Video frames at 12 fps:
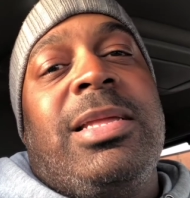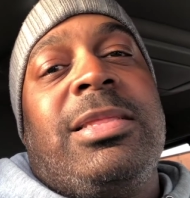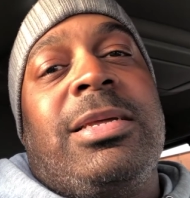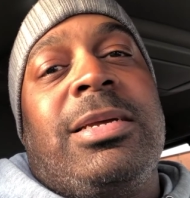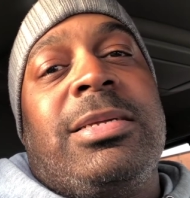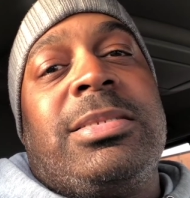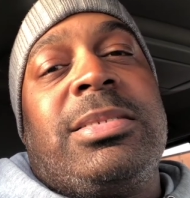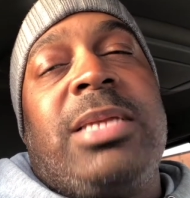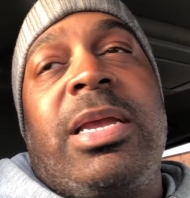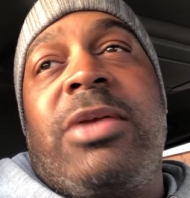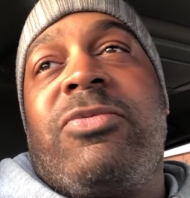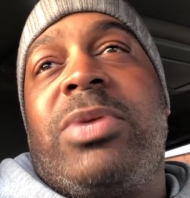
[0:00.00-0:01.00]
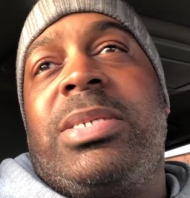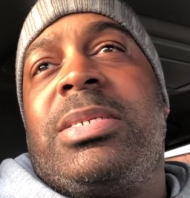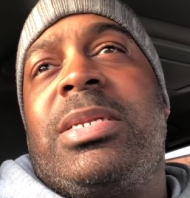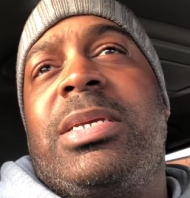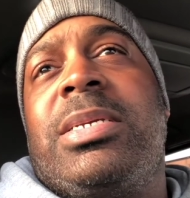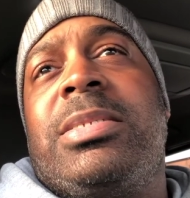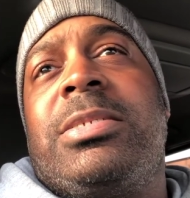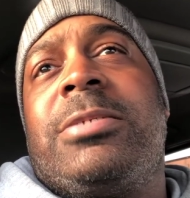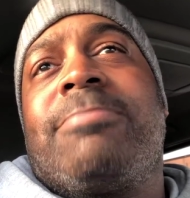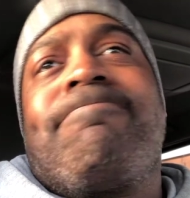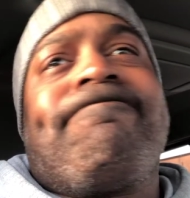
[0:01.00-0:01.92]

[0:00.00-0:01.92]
The second reason is,